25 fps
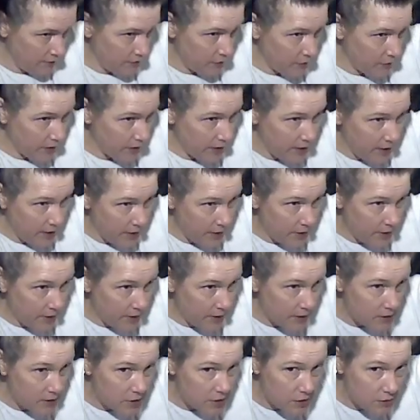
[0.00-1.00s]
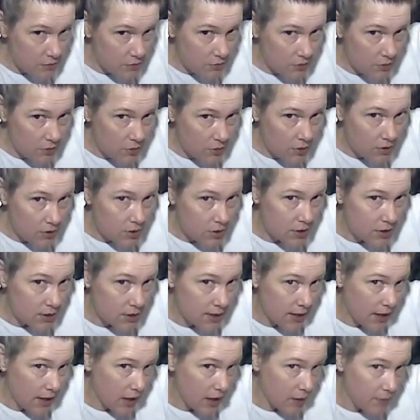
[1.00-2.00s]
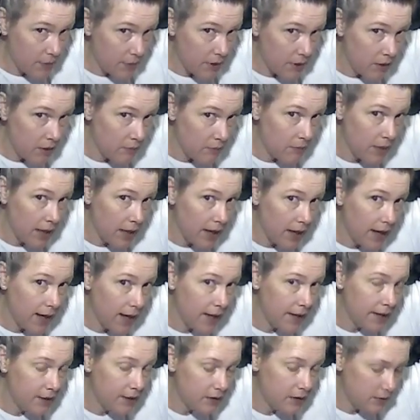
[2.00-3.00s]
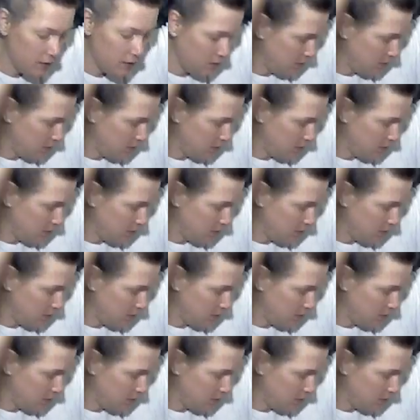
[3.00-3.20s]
of the way next to your scalp, behind